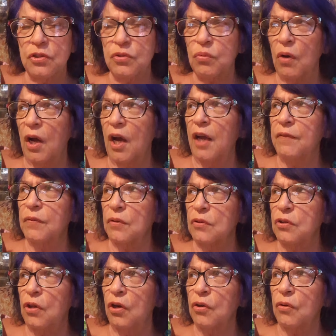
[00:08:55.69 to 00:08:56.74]
drive or
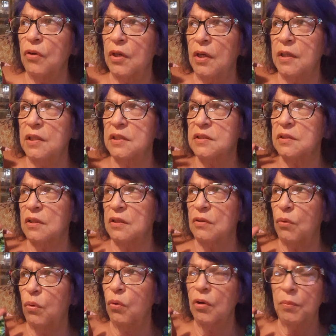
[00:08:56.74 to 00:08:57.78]
longer, and it's on a
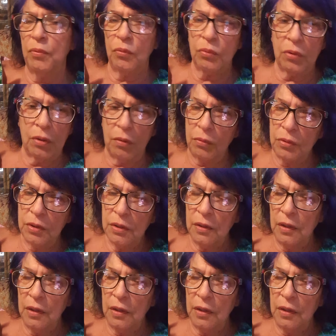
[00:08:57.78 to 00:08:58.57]
horrible road,